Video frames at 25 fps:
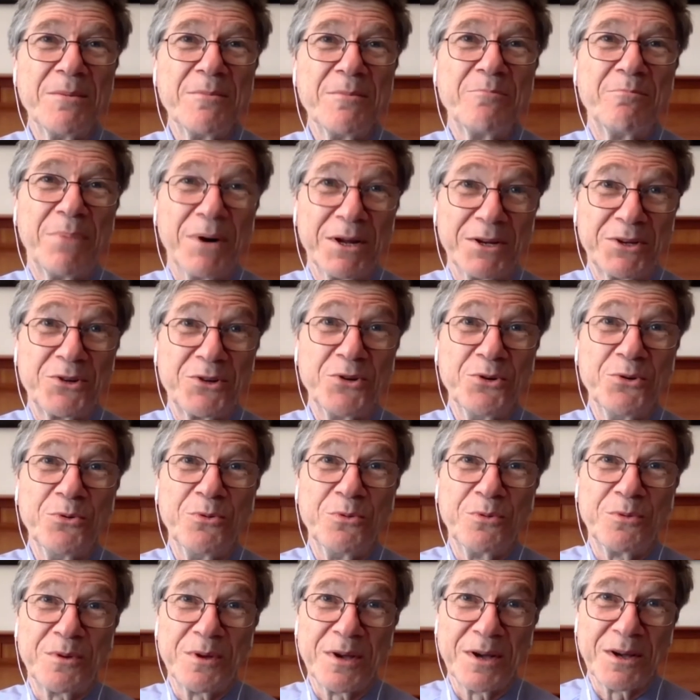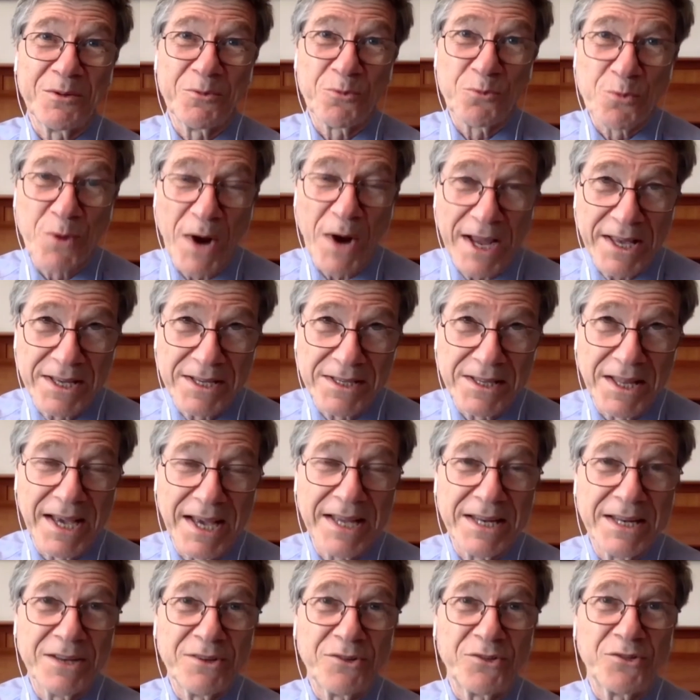but to
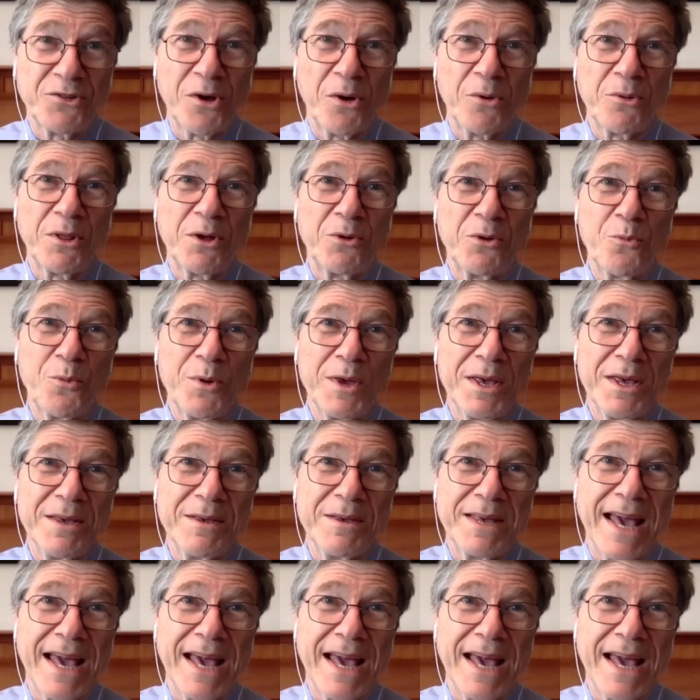regulate it so that we